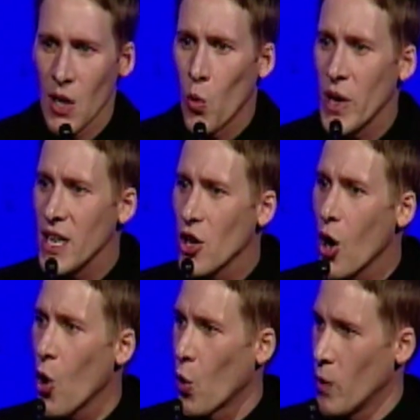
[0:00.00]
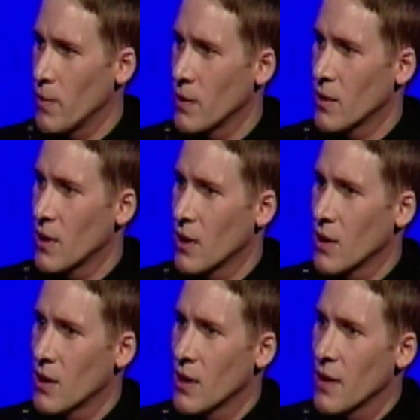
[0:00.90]
We know
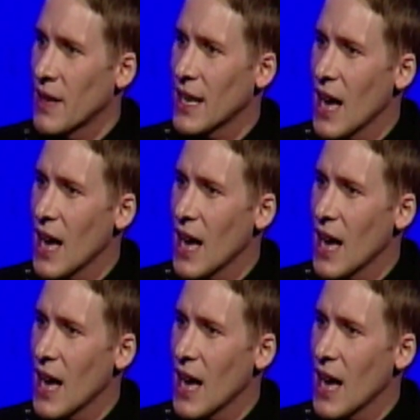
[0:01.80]
that